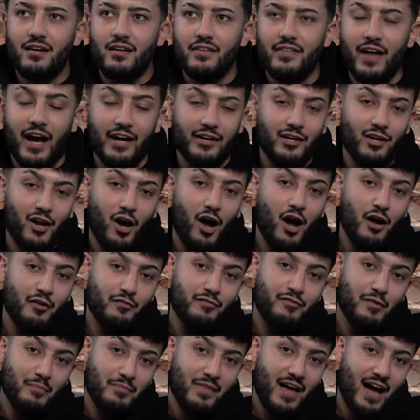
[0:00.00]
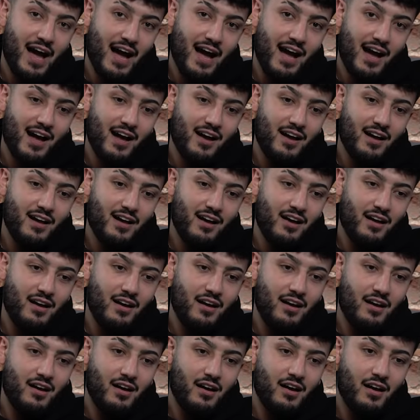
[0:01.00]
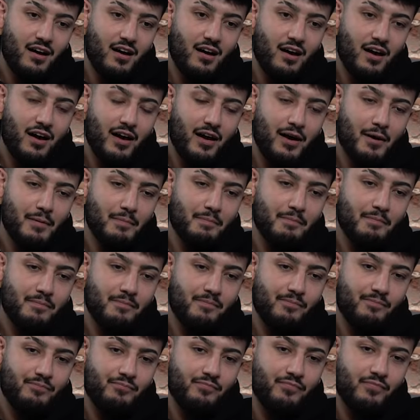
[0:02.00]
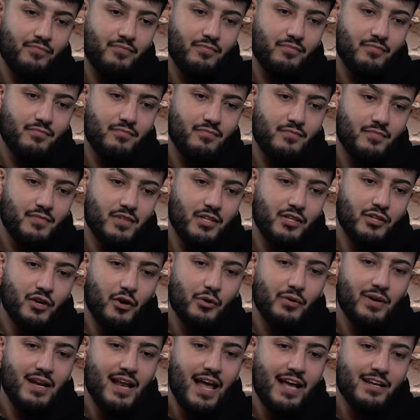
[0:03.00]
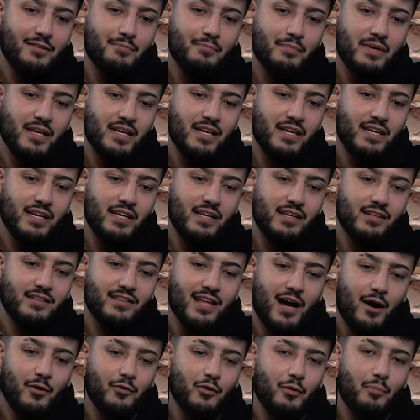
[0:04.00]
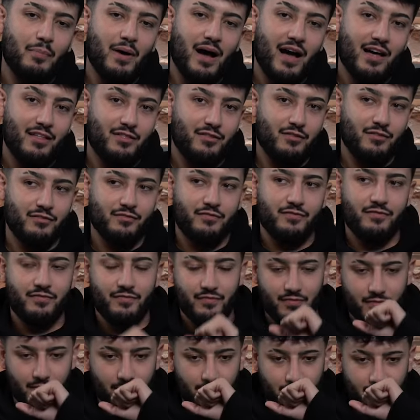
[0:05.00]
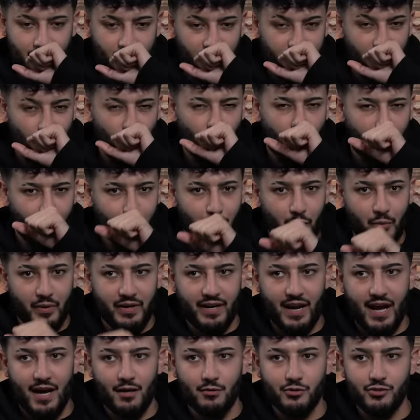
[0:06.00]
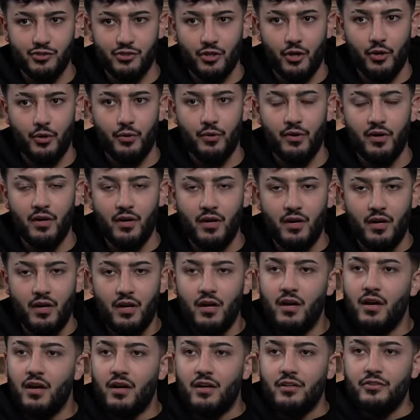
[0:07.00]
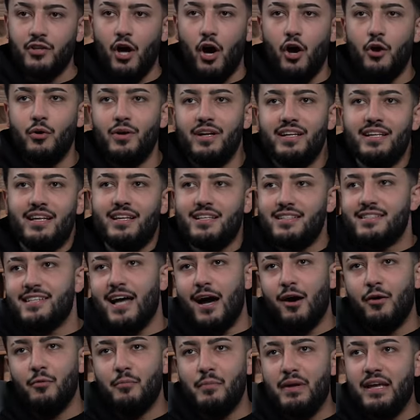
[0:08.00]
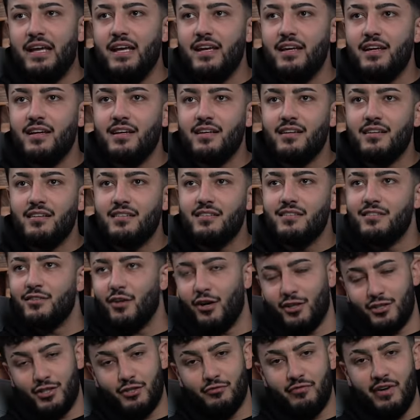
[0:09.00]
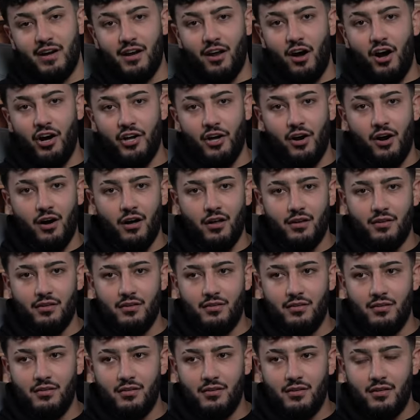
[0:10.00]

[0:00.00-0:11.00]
that I'd learned from that, um, you know, led me down the path of kind of what I'm doing now. So not only did it tell me not to rely on